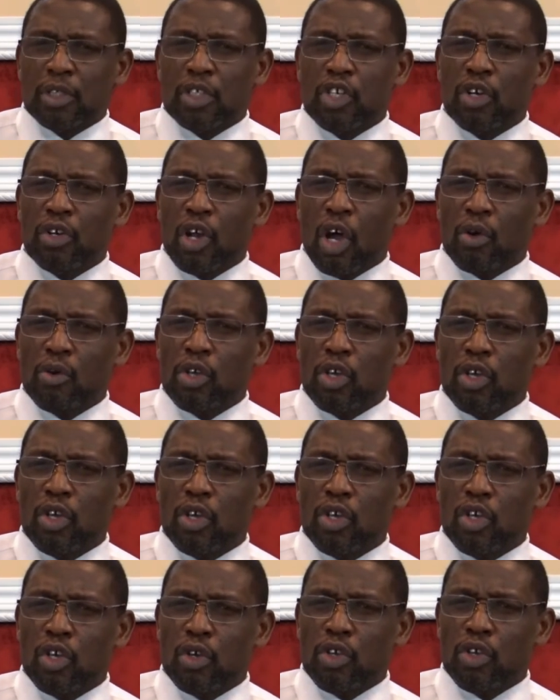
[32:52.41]
you know,
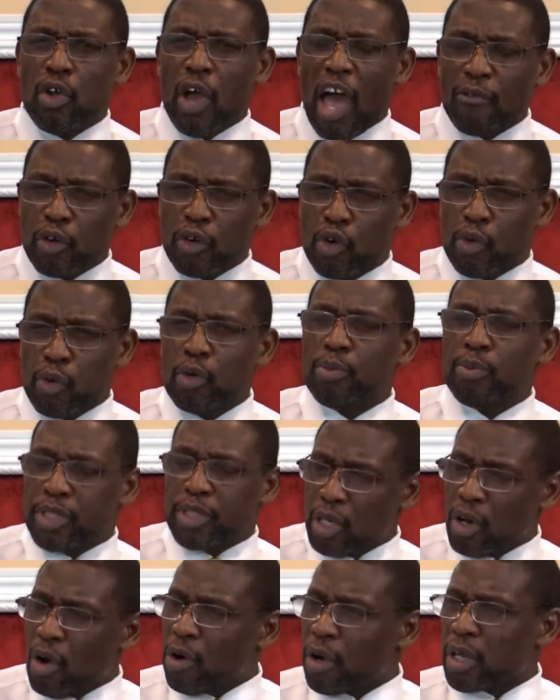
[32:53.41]
you, you have groups
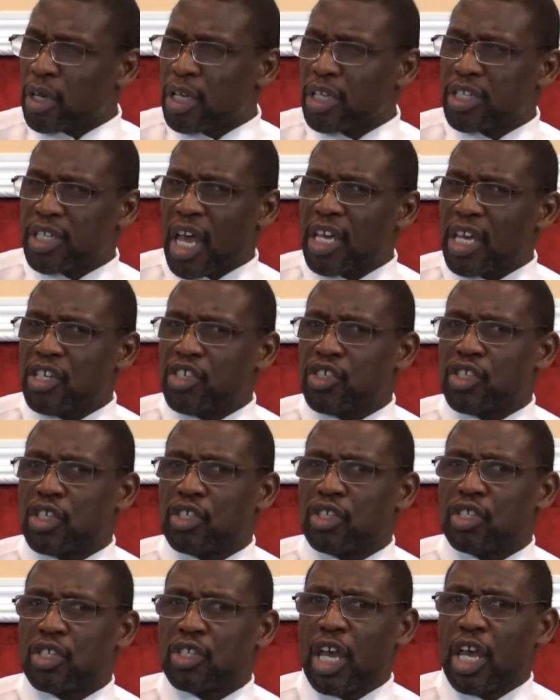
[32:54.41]
and
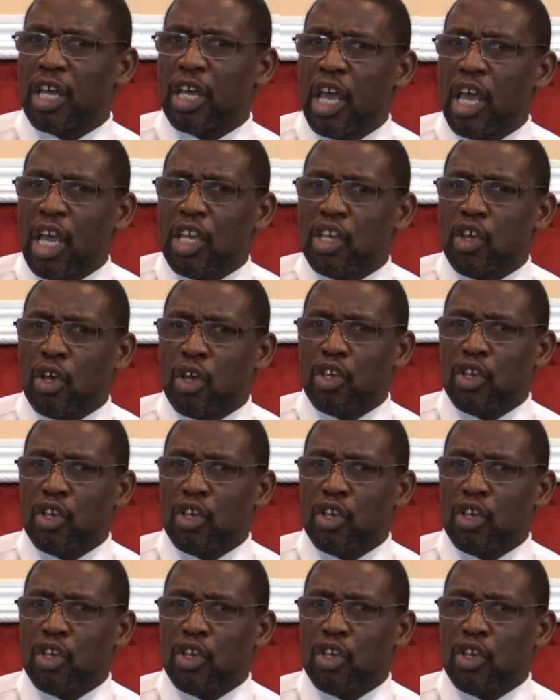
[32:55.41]
organizations that you,